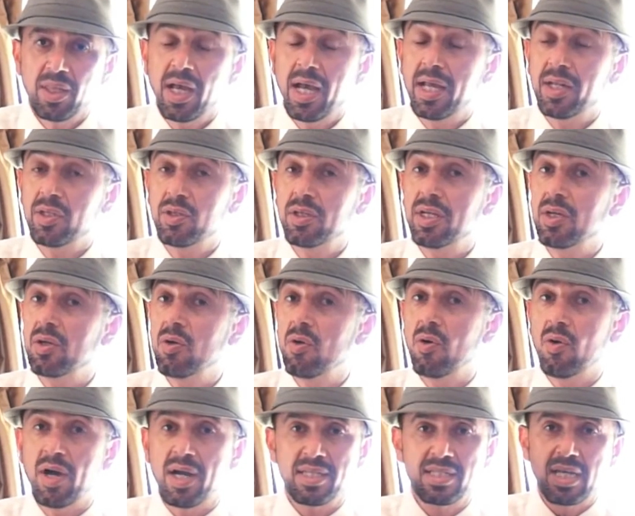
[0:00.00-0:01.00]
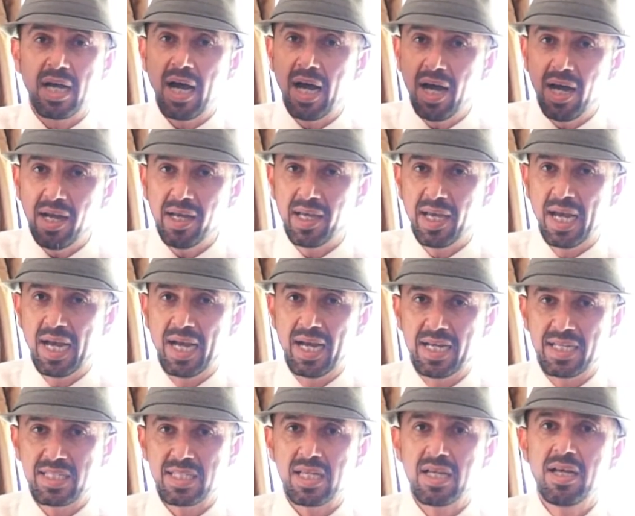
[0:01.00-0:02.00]
and you can go as high
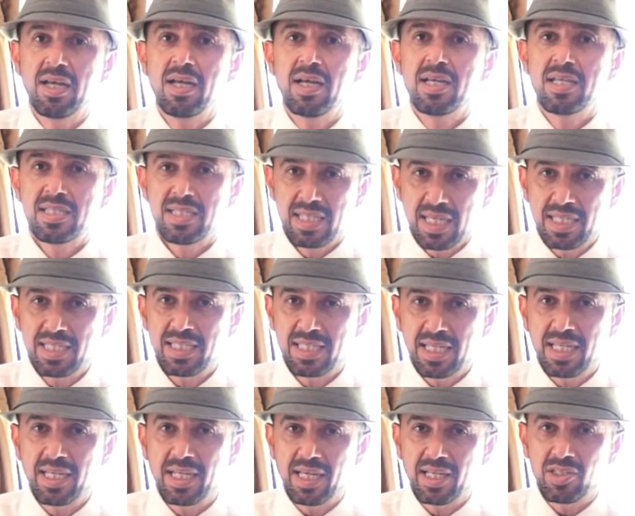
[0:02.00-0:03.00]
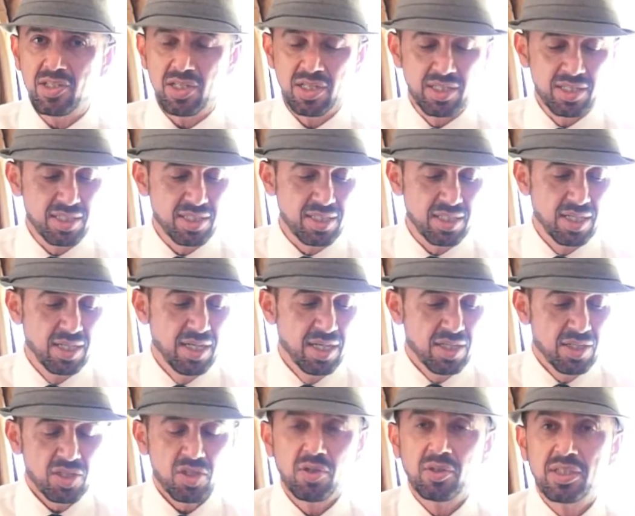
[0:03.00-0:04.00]
as 16 inches.
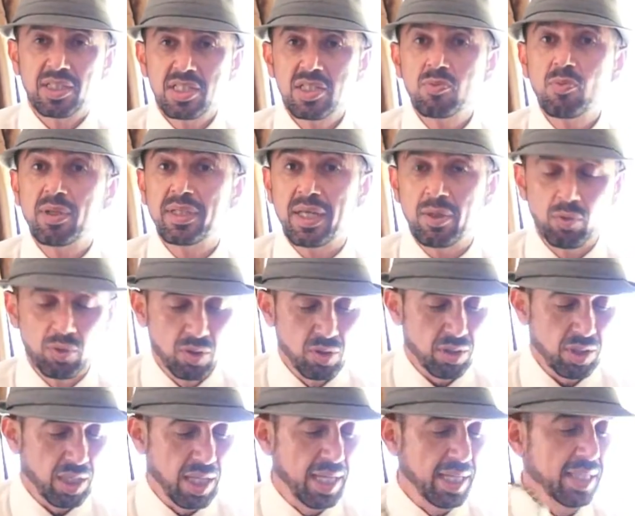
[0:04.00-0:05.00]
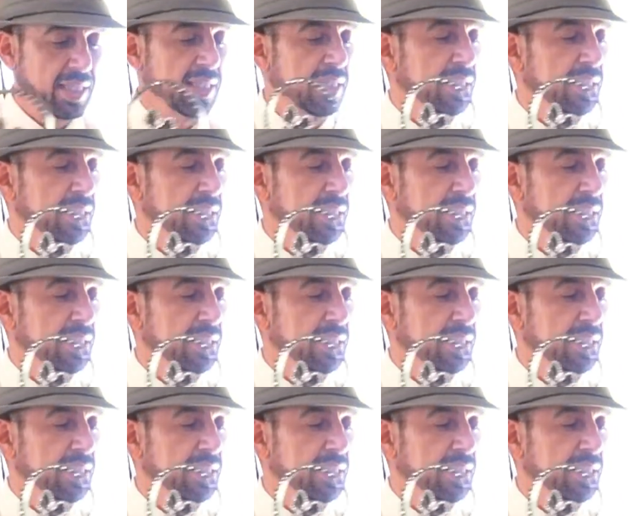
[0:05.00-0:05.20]
So this is what they would look like.